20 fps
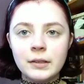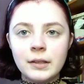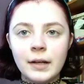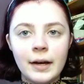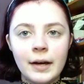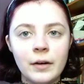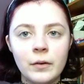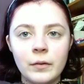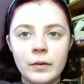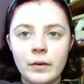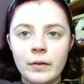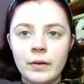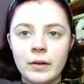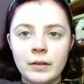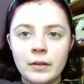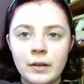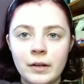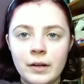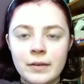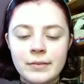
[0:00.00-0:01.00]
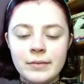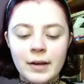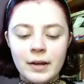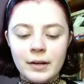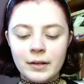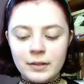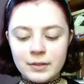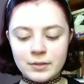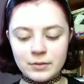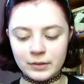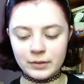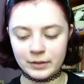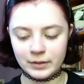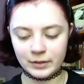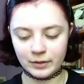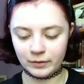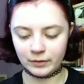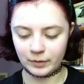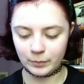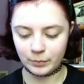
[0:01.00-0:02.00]
I don't know how long I've had it. It's really
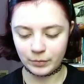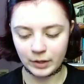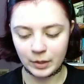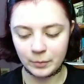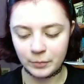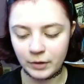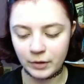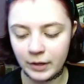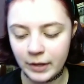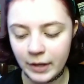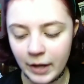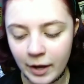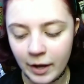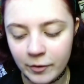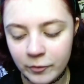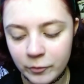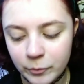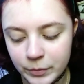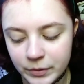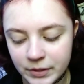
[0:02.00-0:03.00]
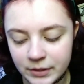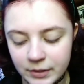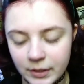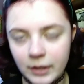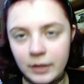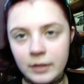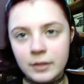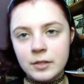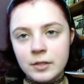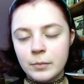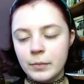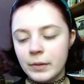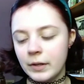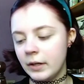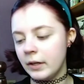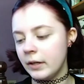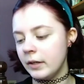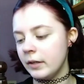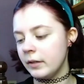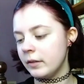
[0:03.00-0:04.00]
the only primer I have besides
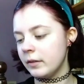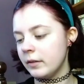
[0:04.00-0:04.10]
my